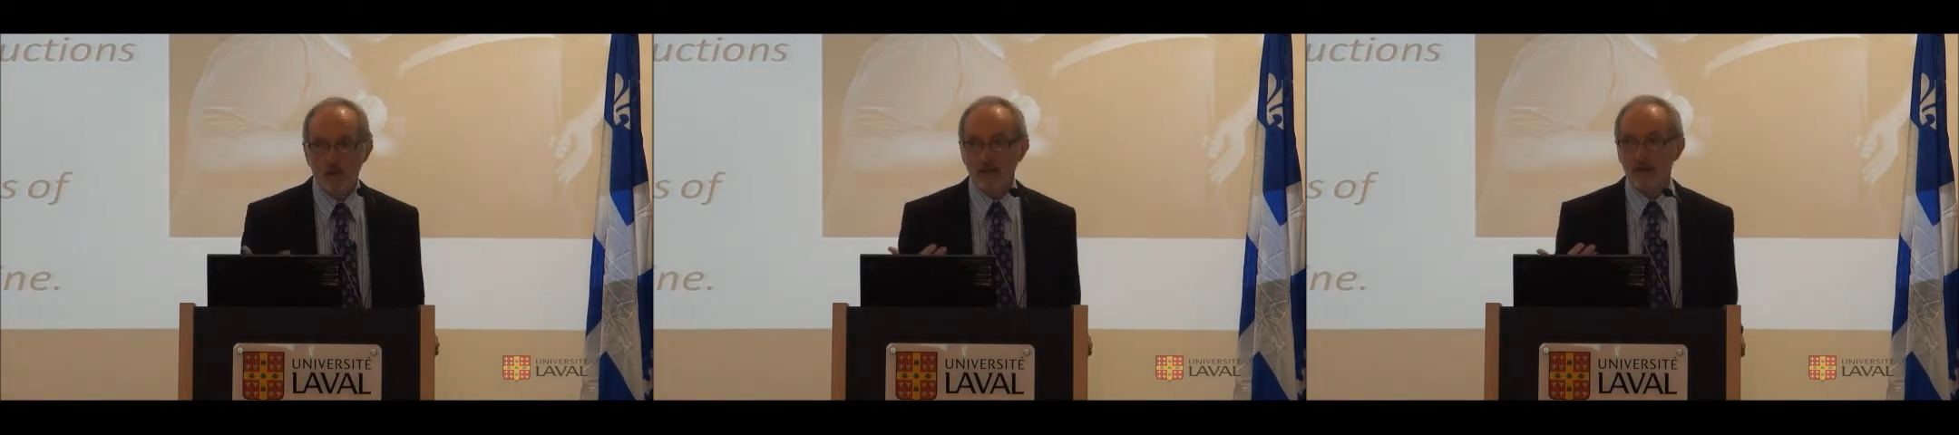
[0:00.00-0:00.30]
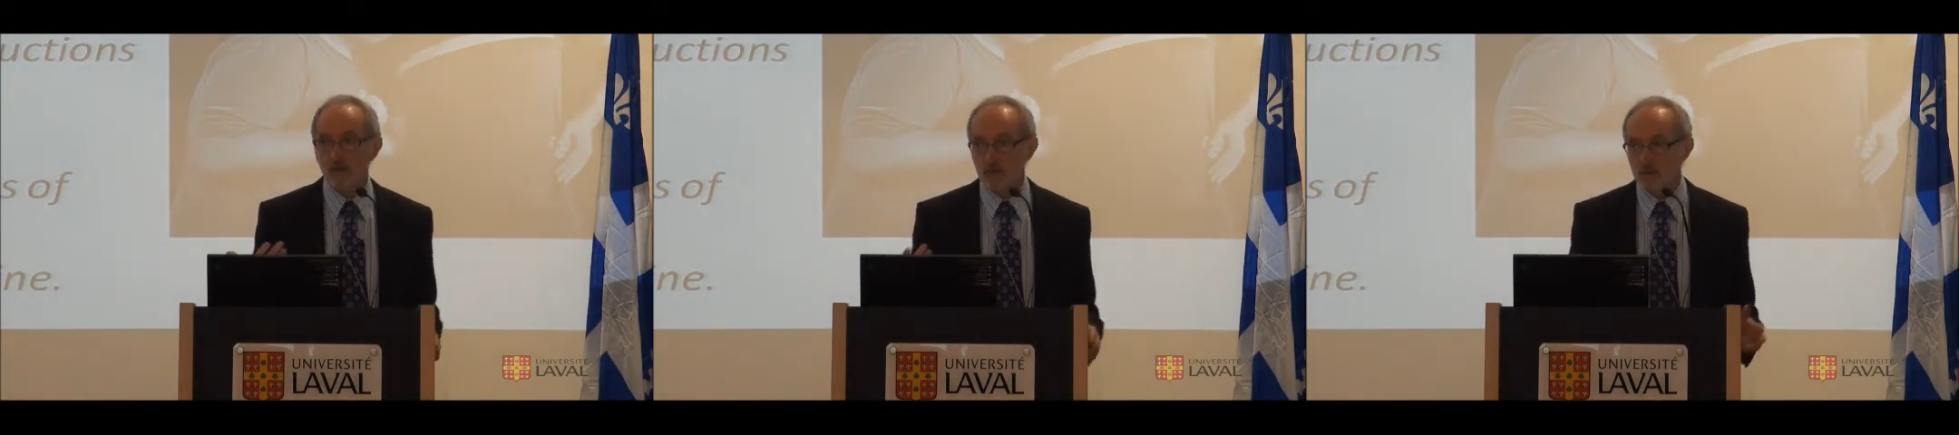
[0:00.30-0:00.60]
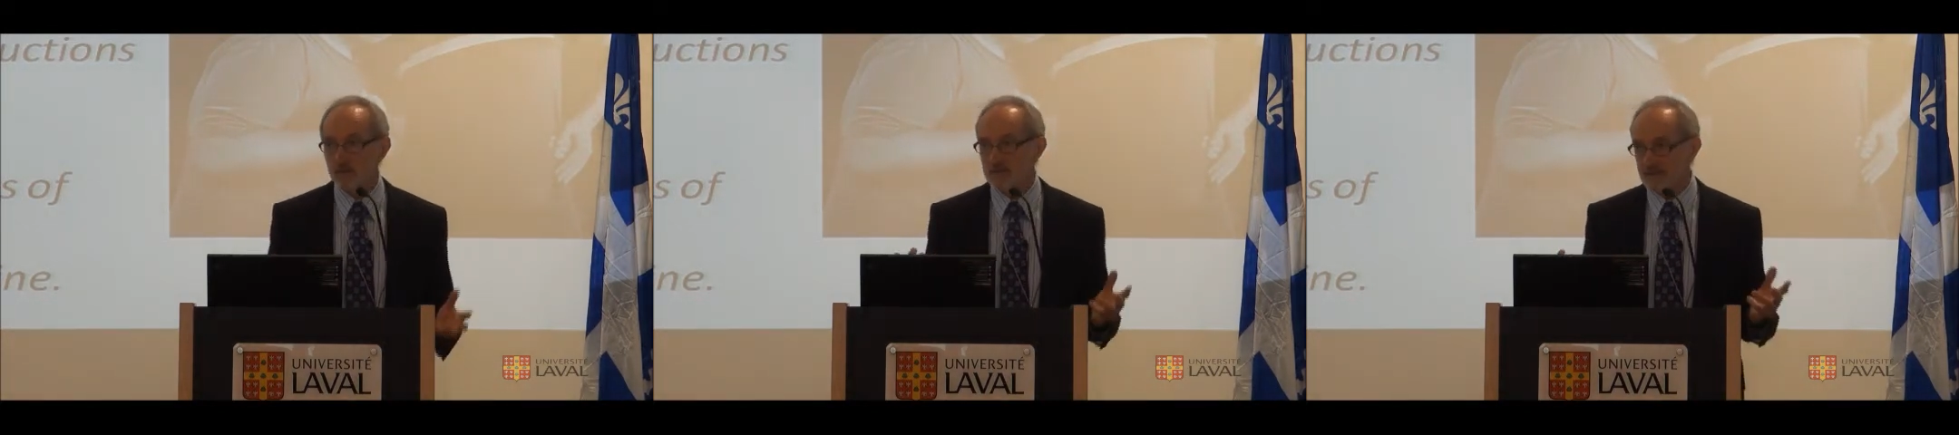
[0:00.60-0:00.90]
We can
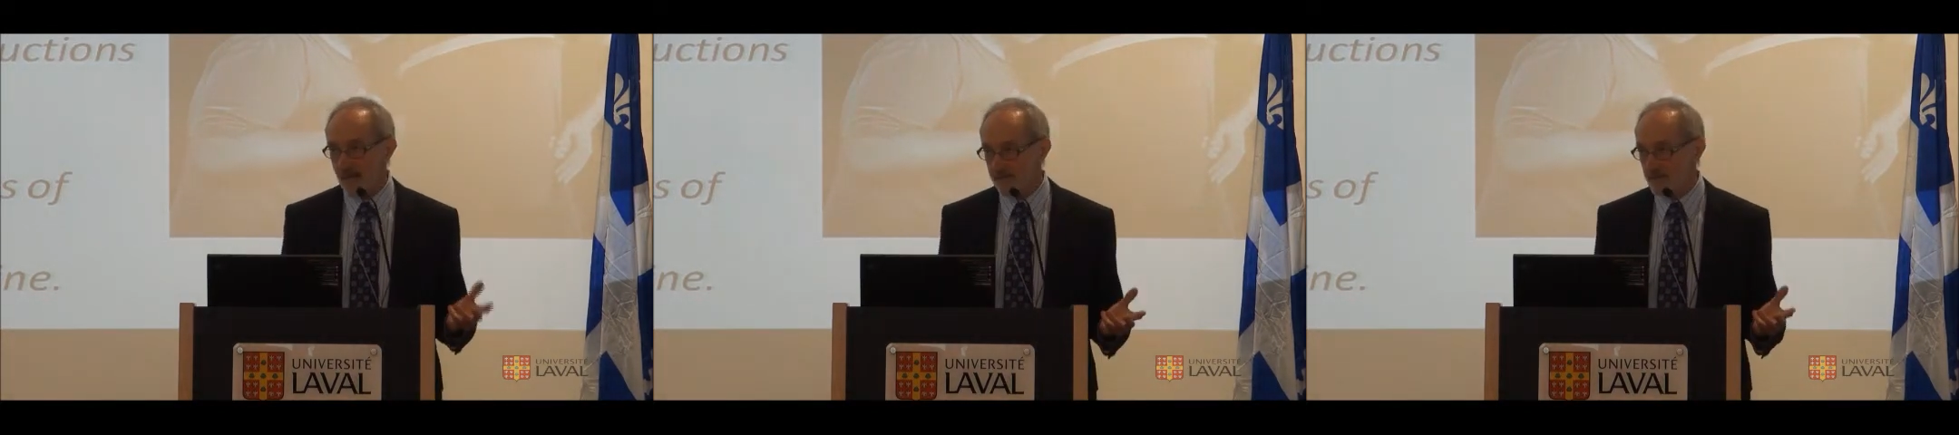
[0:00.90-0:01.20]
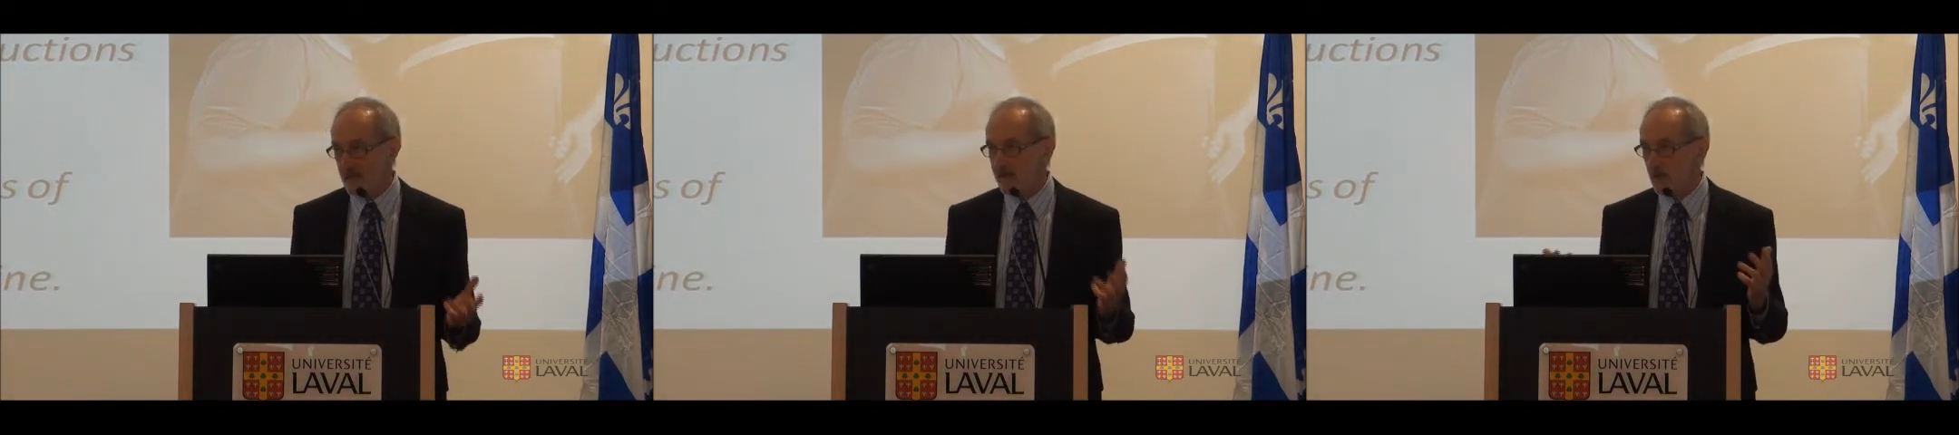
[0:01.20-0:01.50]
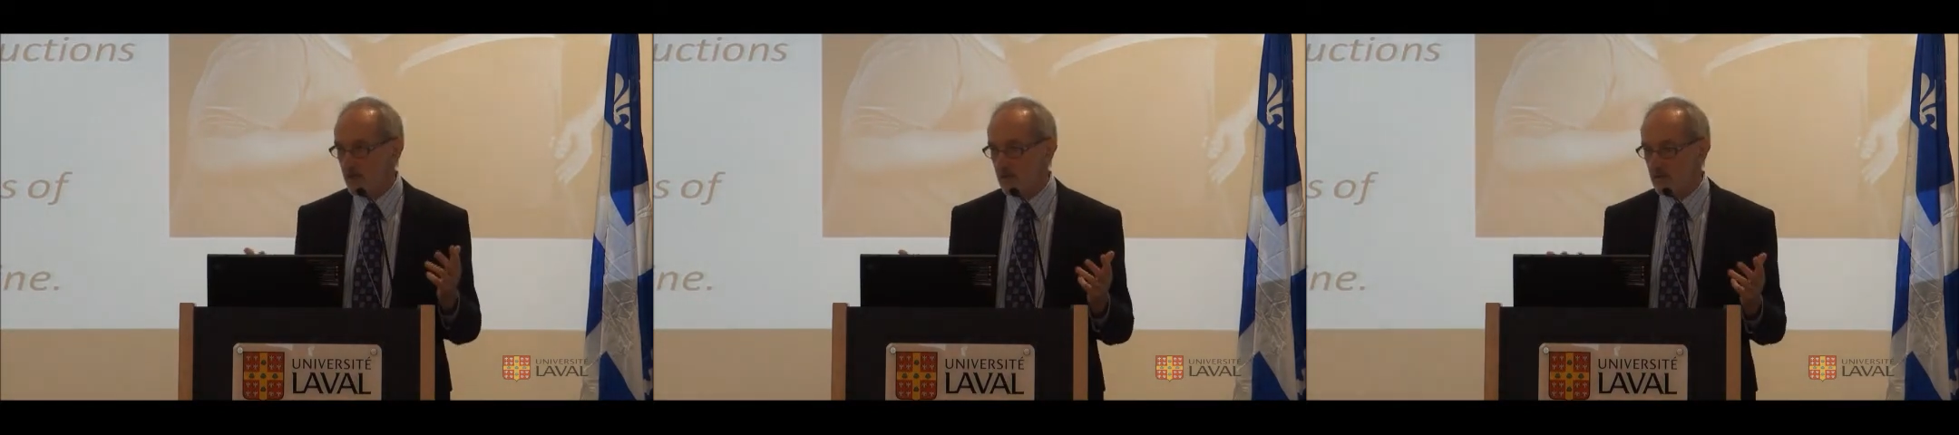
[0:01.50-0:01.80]
do stuff
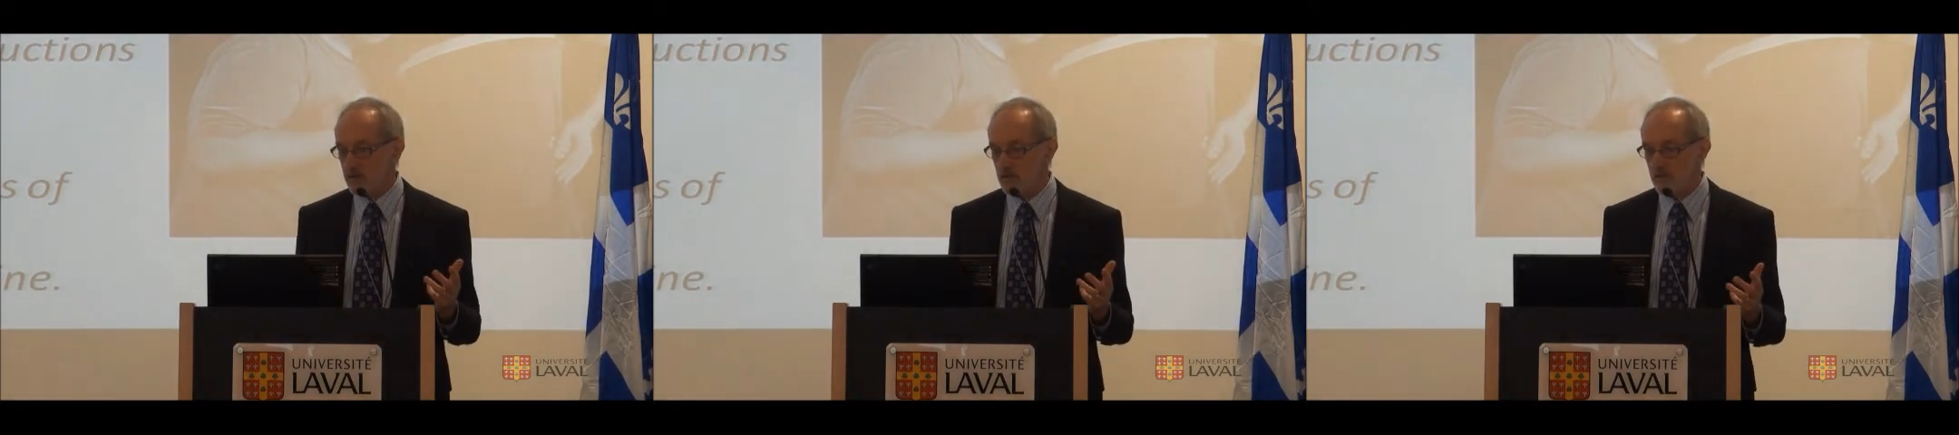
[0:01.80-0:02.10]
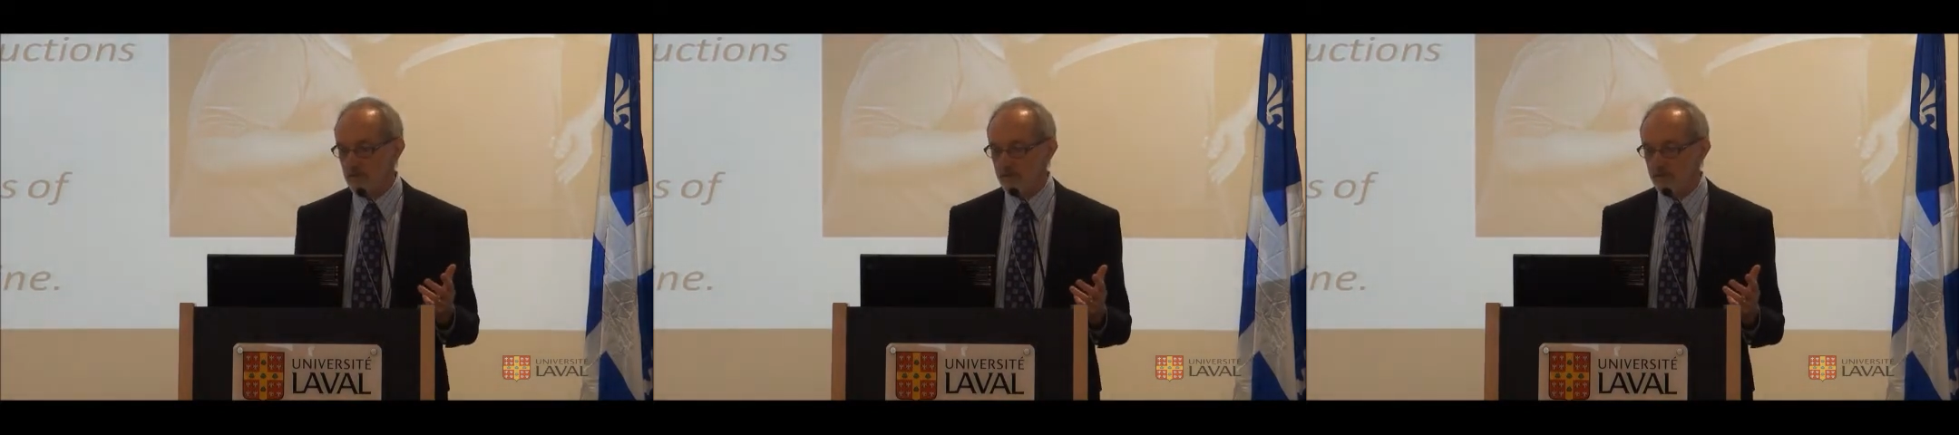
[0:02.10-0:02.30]
that we couldn't do